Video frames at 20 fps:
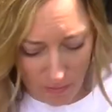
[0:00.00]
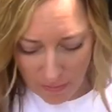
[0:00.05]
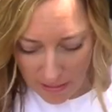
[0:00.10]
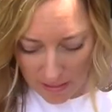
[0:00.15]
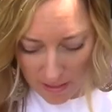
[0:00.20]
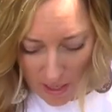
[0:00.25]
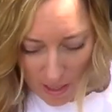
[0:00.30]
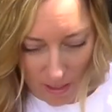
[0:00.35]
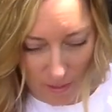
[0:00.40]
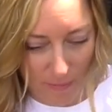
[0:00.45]
I
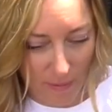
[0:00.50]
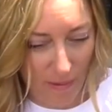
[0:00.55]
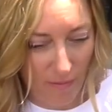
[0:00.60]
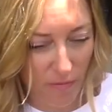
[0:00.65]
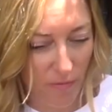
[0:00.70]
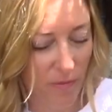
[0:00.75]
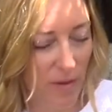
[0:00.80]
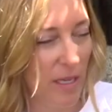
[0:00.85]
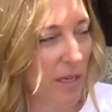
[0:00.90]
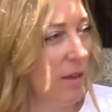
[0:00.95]
talk about
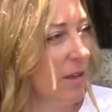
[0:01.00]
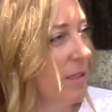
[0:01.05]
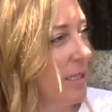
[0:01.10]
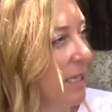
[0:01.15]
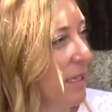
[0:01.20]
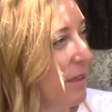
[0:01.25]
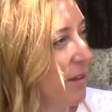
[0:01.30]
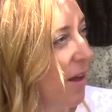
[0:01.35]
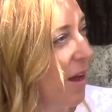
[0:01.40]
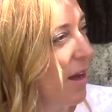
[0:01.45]
feed all day
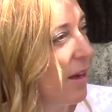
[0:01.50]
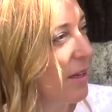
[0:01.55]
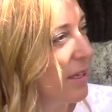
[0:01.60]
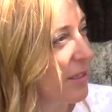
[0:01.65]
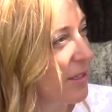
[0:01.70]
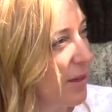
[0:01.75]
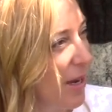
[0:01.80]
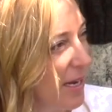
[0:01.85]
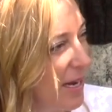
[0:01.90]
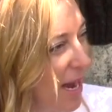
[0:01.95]
long,
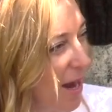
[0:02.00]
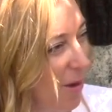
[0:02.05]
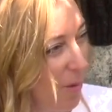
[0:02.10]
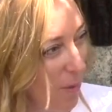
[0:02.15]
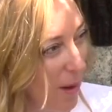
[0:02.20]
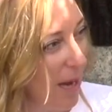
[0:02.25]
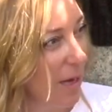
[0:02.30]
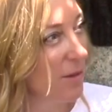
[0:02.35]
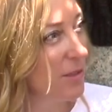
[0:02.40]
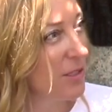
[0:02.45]
and
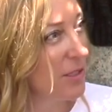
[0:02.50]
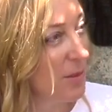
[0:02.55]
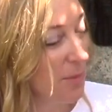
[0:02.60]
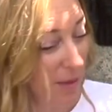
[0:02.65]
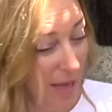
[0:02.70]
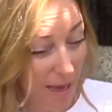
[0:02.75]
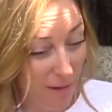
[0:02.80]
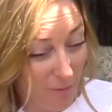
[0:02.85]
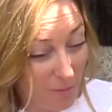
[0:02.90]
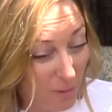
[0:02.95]
how is the
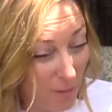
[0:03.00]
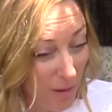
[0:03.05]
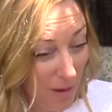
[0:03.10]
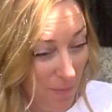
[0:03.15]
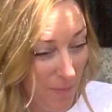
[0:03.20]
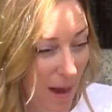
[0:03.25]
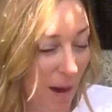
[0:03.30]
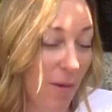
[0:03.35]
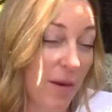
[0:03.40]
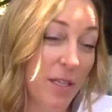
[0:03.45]

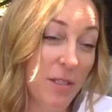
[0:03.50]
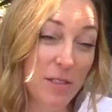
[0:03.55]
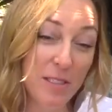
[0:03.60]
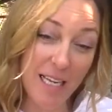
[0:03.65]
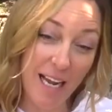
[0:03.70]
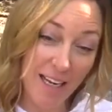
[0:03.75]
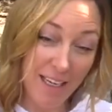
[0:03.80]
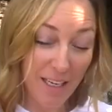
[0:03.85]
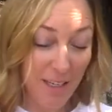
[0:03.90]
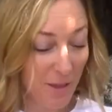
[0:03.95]
platform? How are you
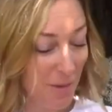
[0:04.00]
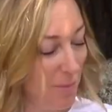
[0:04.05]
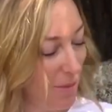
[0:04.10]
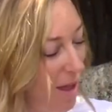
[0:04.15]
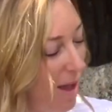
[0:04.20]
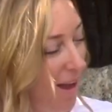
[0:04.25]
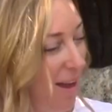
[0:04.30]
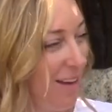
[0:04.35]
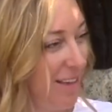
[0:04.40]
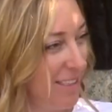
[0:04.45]
stacking your
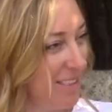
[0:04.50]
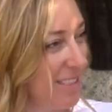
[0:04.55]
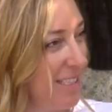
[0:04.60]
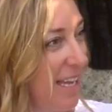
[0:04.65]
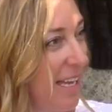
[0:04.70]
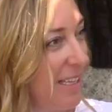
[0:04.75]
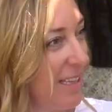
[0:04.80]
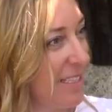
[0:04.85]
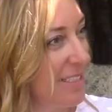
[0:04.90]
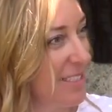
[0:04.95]
blocks?
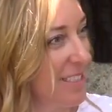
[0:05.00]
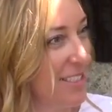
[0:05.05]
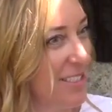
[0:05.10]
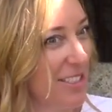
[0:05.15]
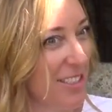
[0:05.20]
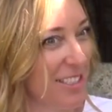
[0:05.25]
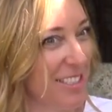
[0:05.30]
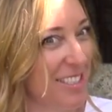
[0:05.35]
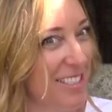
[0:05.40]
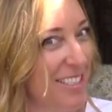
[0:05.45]
Like, this is
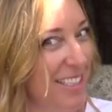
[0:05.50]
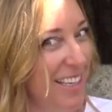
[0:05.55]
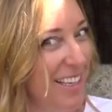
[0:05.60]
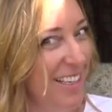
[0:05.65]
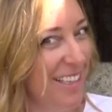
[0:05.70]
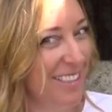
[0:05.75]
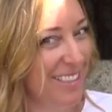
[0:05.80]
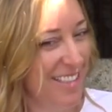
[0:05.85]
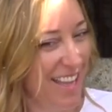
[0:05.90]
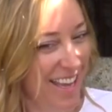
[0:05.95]
just
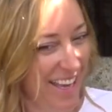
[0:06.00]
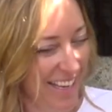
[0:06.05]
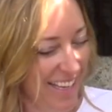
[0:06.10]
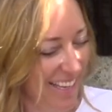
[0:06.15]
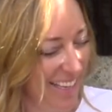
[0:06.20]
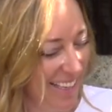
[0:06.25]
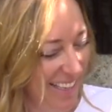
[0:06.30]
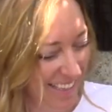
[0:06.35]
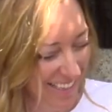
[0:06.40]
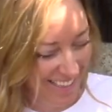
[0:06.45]

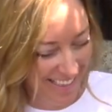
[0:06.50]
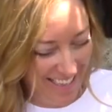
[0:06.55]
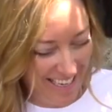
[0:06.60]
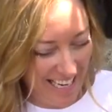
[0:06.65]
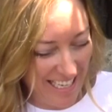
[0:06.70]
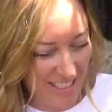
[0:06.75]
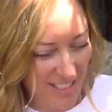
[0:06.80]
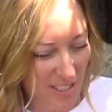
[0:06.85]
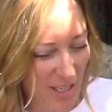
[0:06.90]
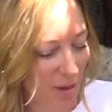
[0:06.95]
like,
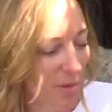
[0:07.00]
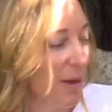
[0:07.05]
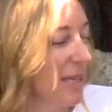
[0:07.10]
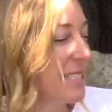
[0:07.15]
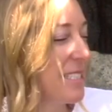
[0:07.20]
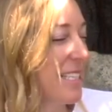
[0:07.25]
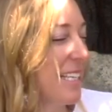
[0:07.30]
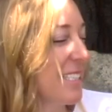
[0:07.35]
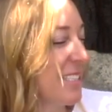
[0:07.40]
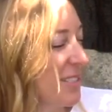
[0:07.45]
it so
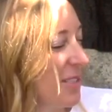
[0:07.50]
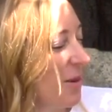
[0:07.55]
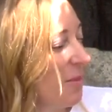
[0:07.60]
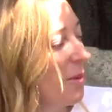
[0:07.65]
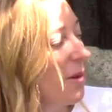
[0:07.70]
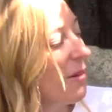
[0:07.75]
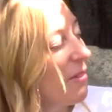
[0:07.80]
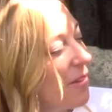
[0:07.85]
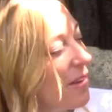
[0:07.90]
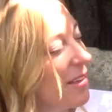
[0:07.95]
resonates so
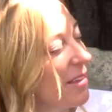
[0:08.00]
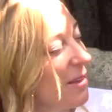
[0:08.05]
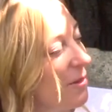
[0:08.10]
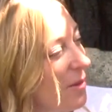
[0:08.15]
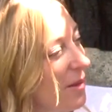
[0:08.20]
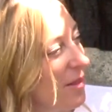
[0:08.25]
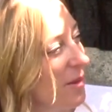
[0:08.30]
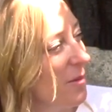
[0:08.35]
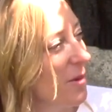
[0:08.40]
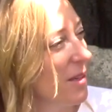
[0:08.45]
perfectly
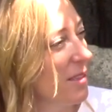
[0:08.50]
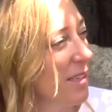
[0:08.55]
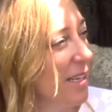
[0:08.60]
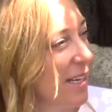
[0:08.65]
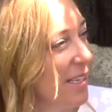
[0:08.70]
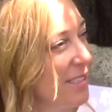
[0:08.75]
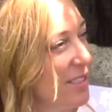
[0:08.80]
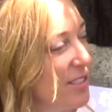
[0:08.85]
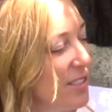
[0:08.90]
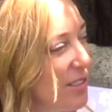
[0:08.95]
with the work that
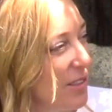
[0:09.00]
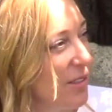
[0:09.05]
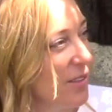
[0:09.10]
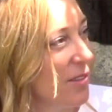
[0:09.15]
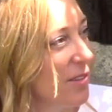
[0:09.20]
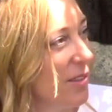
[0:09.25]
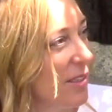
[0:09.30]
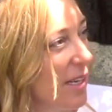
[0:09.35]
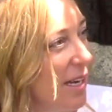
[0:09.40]
I do.